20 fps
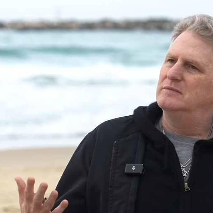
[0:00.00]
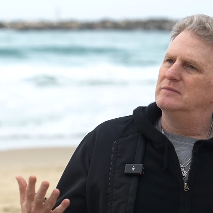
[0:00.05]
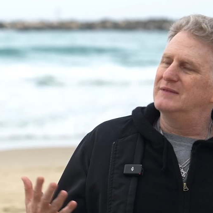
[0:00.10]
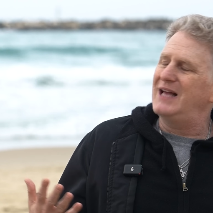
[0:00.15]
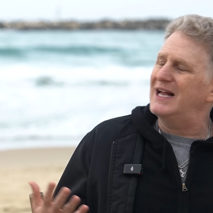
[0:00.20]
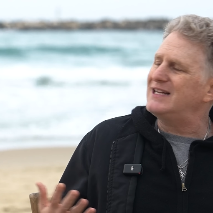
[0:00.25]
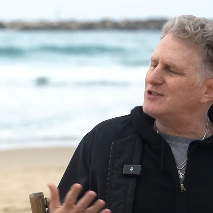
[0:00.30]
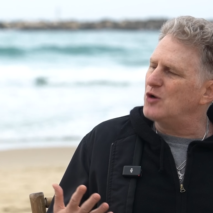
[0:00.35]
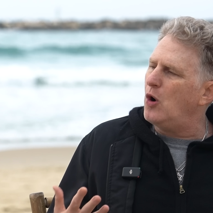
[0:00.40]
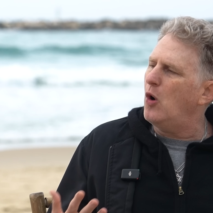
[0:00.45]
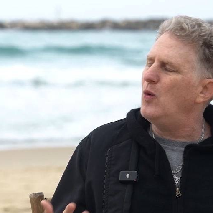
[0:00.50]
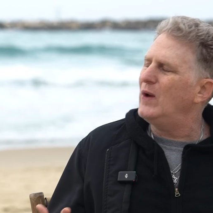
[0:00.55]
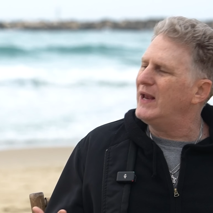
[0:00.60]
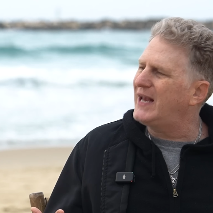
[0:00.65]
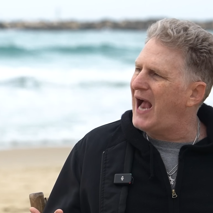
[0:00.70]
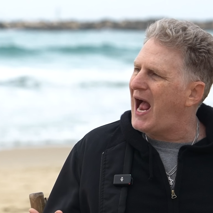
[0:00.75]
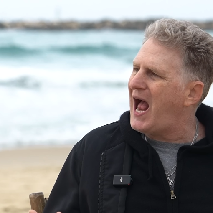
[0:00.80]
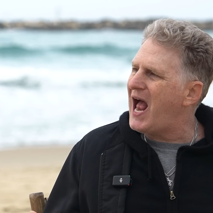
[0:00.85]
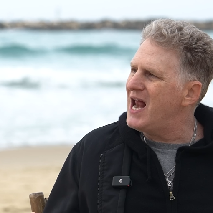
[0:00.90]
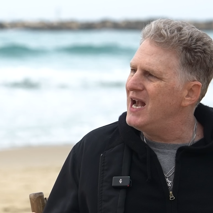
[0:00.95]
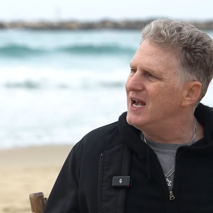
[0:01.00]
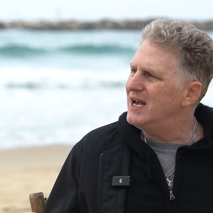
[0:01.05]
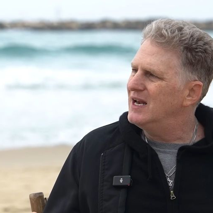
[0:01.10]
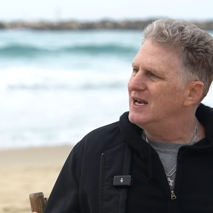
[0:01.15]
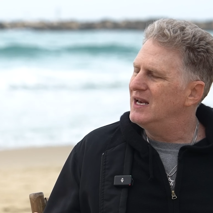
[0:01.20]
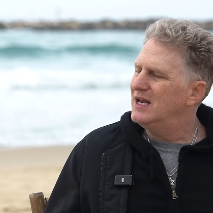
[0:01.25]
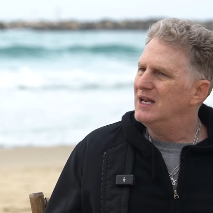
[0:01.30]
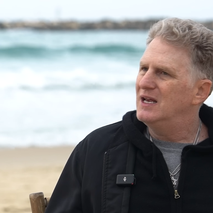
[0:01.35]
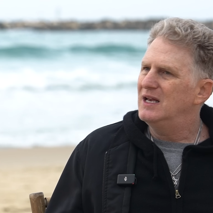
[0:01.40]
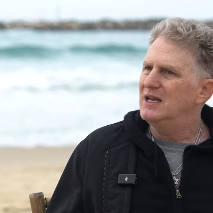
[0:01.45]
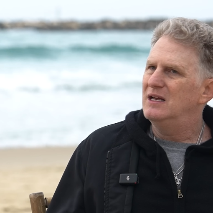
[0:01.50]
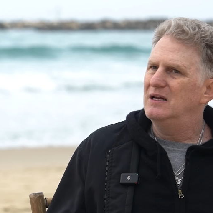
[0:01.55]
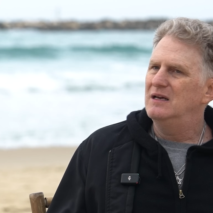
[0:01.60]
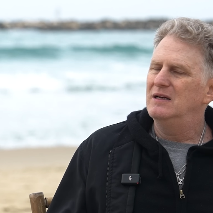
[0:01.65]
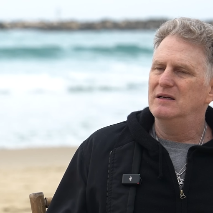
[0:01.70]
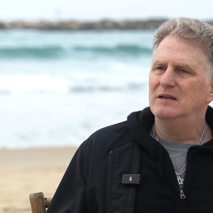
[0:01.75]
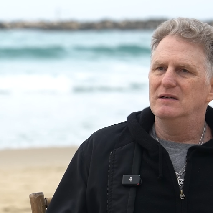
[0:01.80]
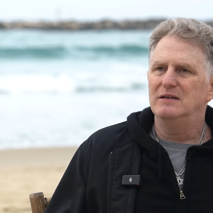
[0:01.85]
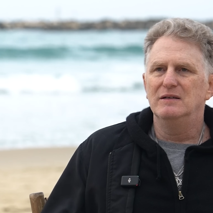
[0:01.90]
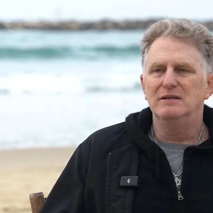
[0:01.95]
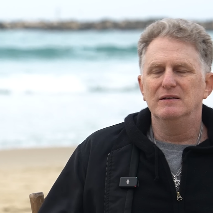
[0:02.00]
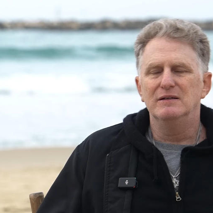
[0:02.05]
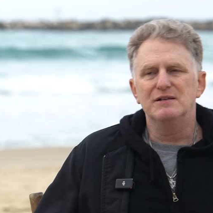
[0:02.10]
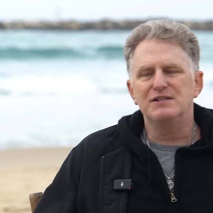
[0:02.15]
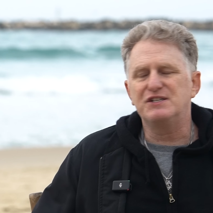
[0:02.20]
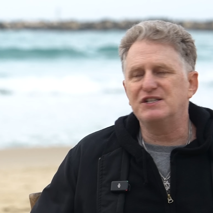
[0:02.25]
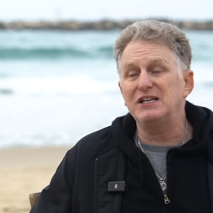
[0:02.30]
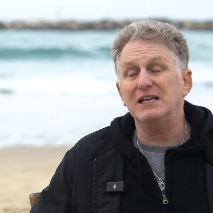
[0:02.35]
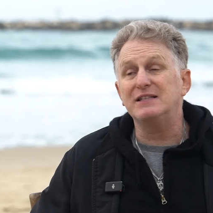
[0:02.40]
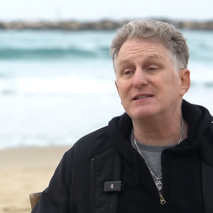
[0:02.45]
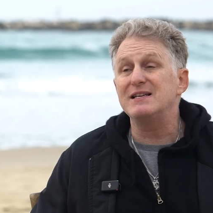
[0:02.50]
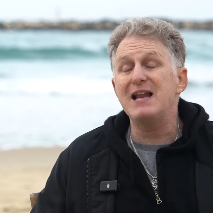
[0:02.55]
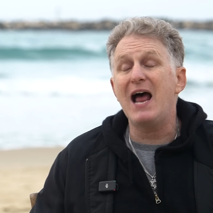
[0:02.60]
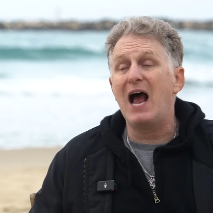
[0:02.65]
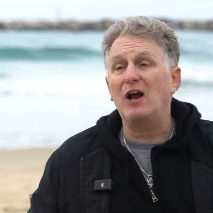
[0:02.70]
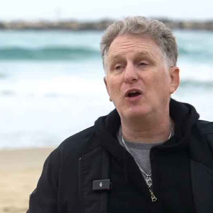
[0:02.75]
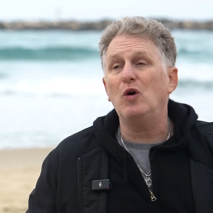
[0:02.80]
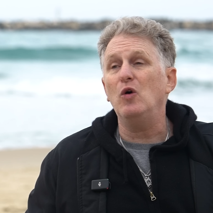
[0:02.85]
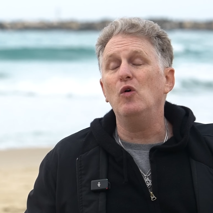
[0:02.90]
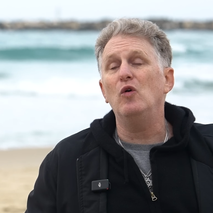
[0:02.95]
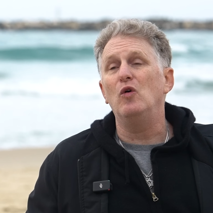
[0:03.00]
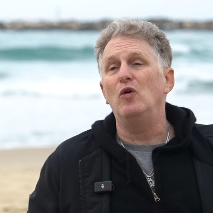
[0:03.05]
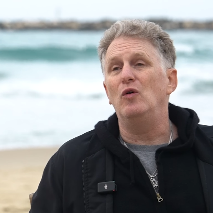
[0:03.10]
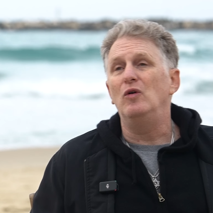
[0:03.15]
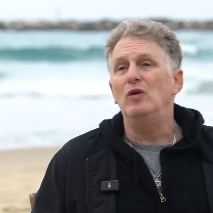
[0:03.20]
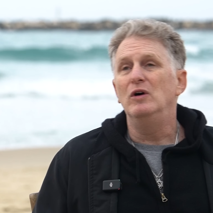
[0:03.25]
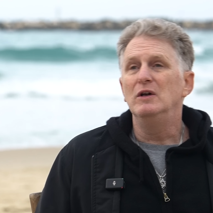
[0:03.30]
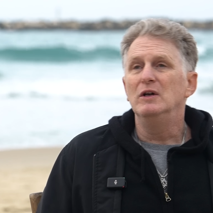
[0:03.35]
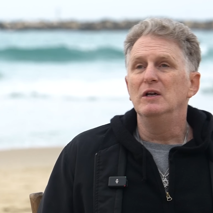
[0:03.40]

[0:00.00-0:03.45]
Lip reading: That's all we got? Shit's not cool.